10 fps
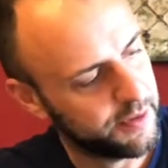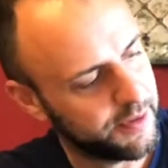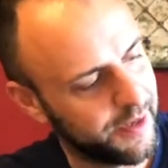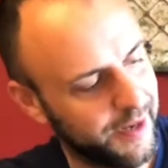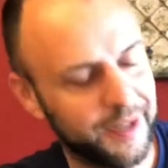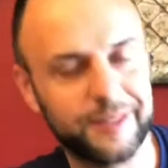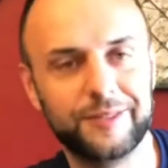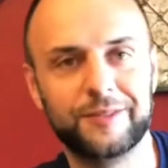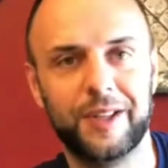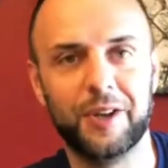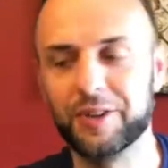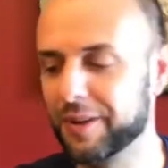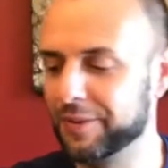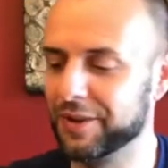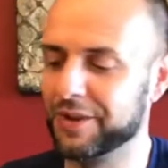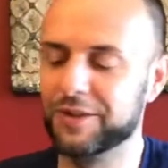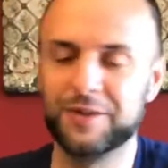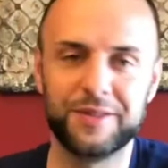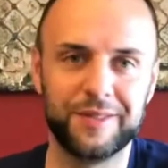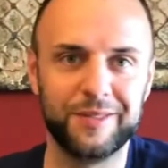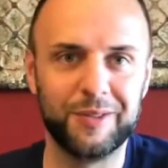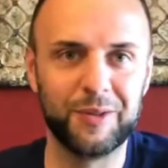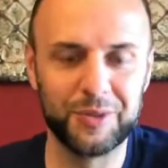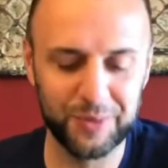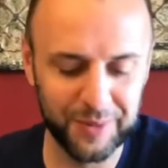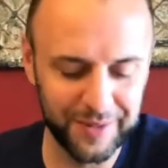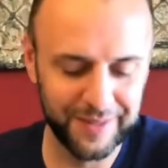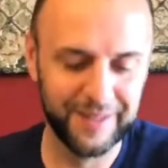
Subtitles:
held up and you can use the original one.